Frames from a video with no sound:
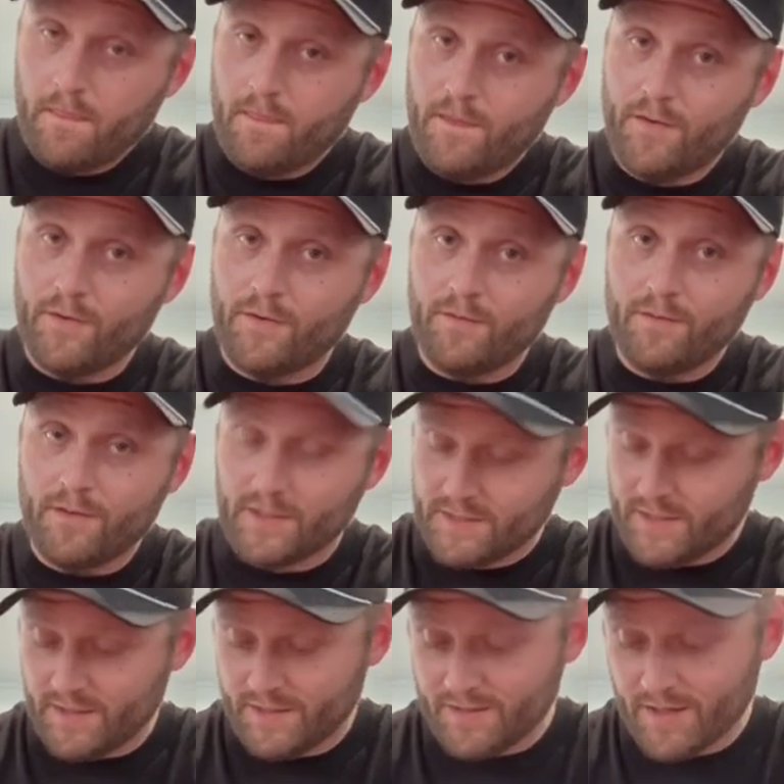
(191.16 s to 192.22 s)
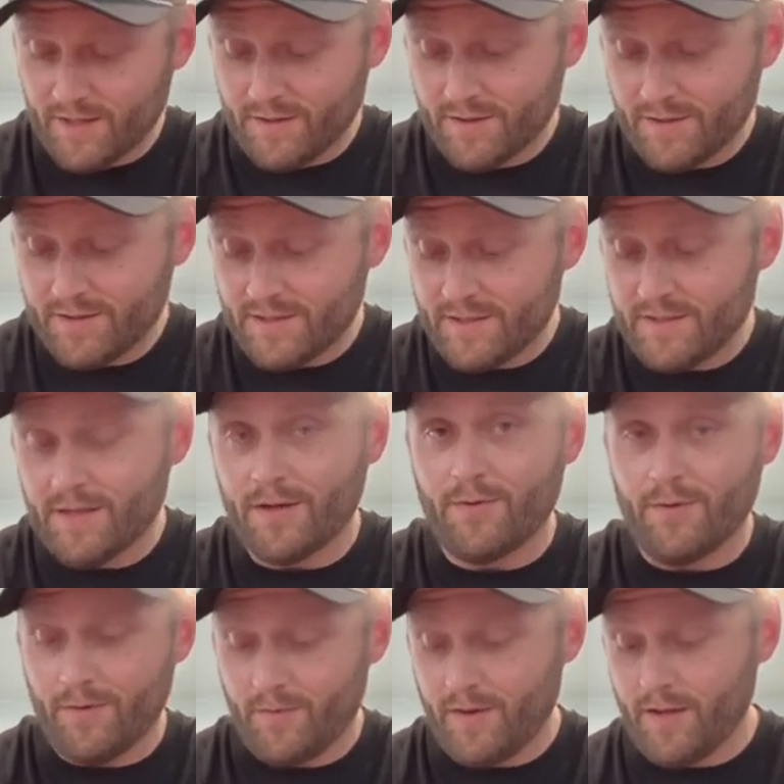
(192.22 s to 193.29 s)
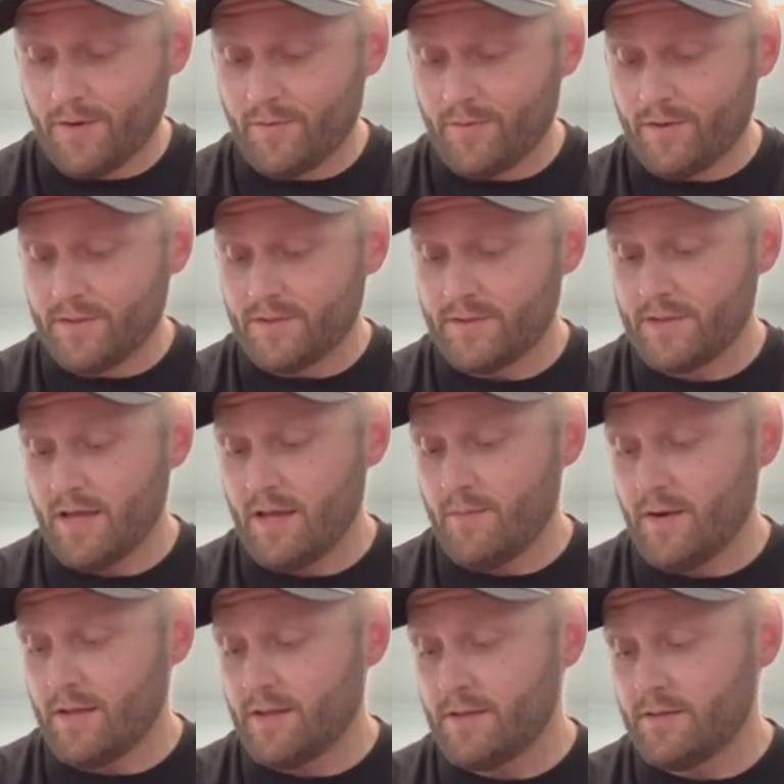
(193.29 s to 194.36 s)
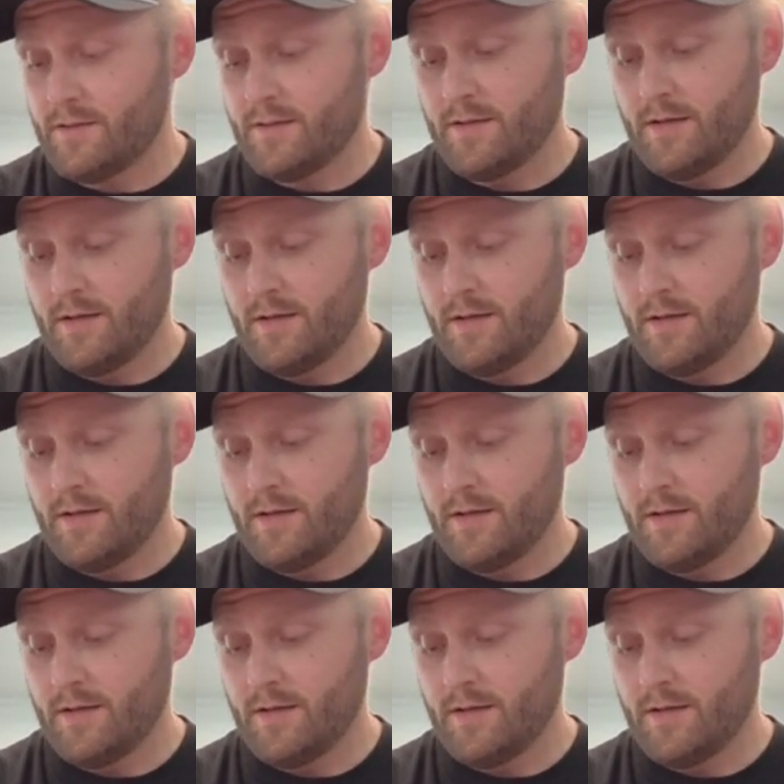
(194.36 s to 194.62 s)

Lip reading: Dude, this thing's gonna look sick when we get a real scheme on this.